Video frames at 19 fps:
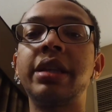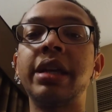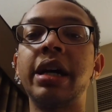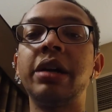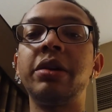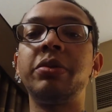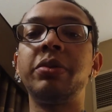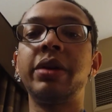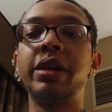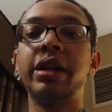
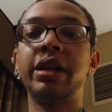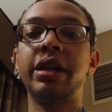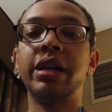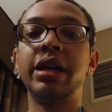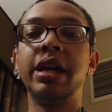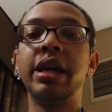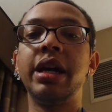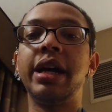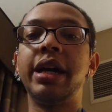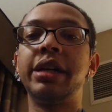That
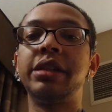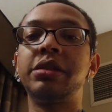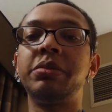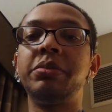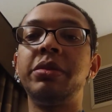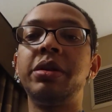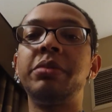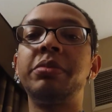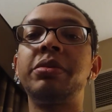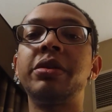way, as a
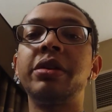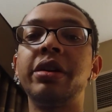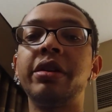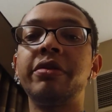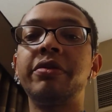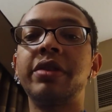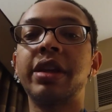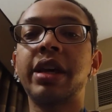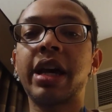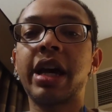member
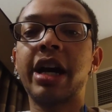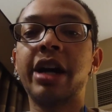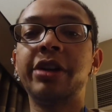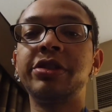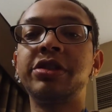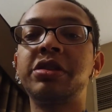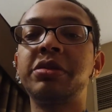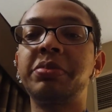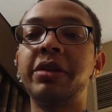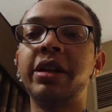of the
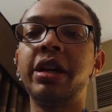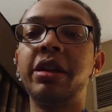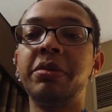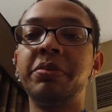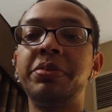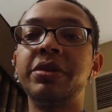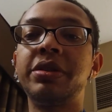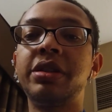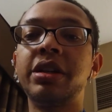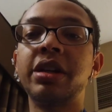house
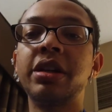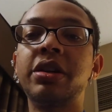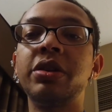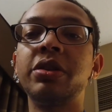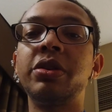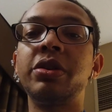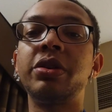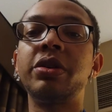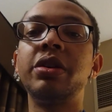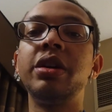in
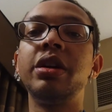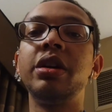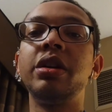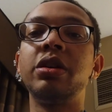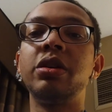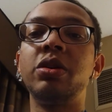particular,